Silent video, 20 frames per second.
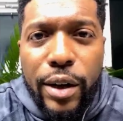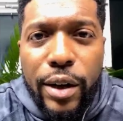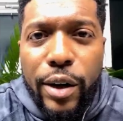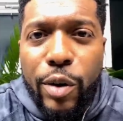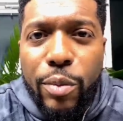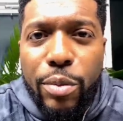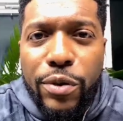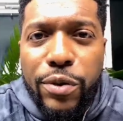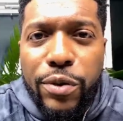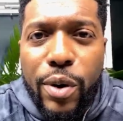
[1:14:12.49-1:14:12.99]

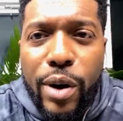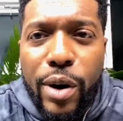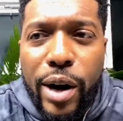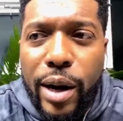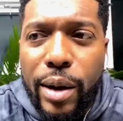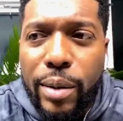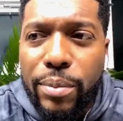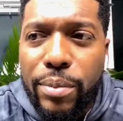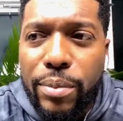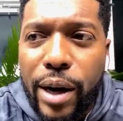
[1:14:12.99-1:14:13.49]
you know,
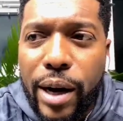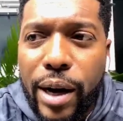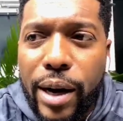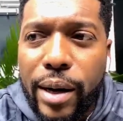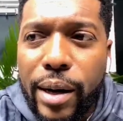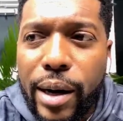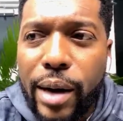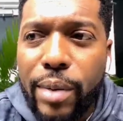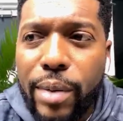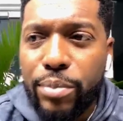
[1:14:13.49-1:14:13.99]
before I,
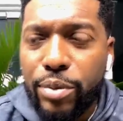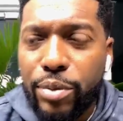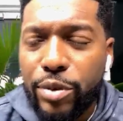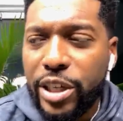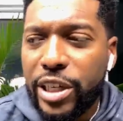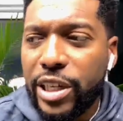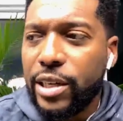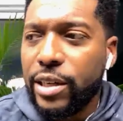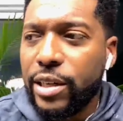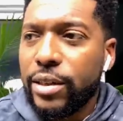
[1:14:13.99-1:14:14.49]
I I
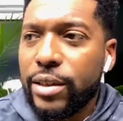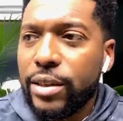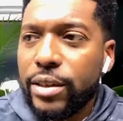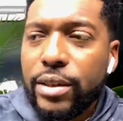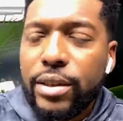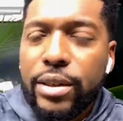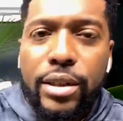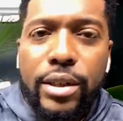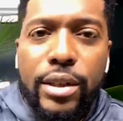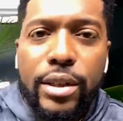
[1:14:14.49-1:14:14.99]
bring